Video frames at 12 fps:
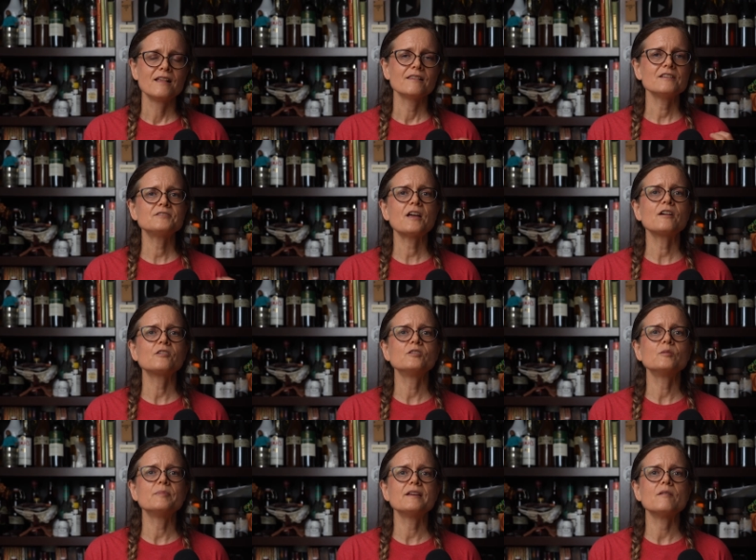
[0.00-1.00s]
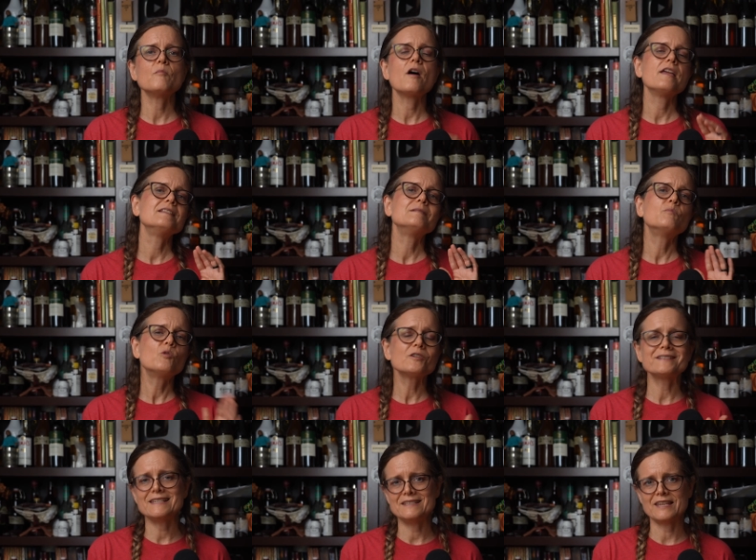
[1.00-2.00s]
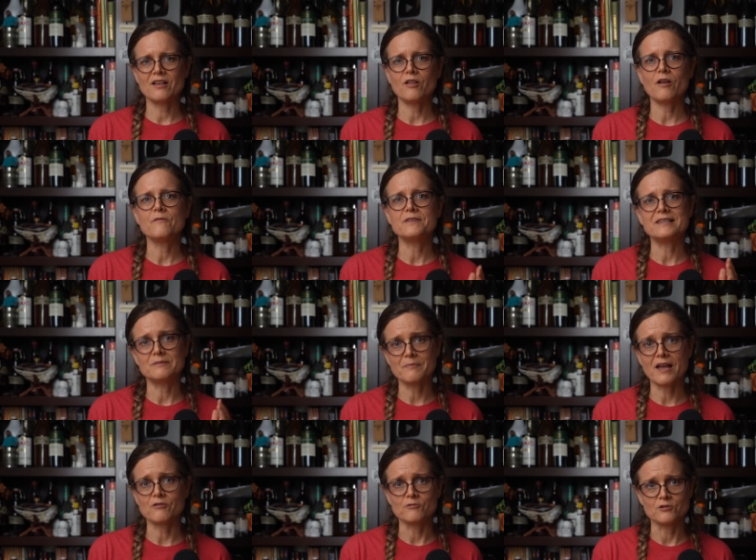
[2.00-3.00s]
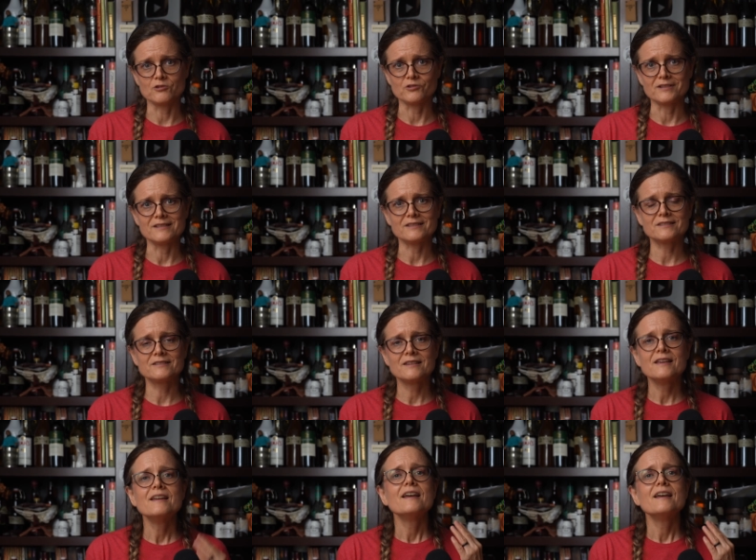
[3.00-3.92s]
Let's talk a little bit in more detail of these macronutrients.